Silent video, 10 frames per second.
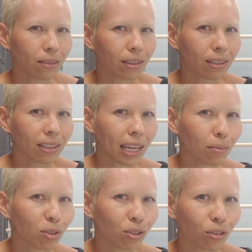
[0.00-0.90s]
the
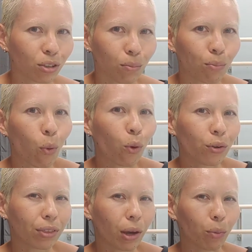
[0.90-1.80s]
same
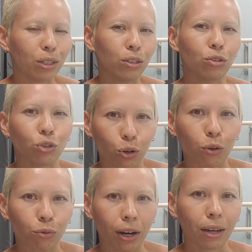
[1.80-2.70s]
support that we
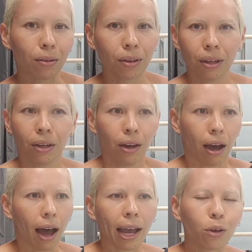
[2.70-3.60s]
deserve, right?
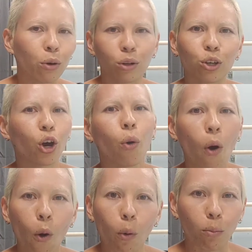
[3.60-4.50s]
I couldn't go
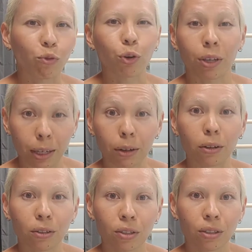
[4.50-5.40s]
home for
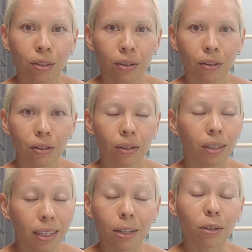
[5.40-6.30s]
years,
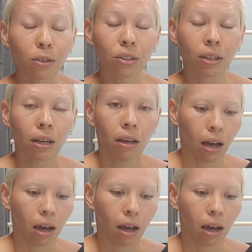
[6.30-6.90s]
6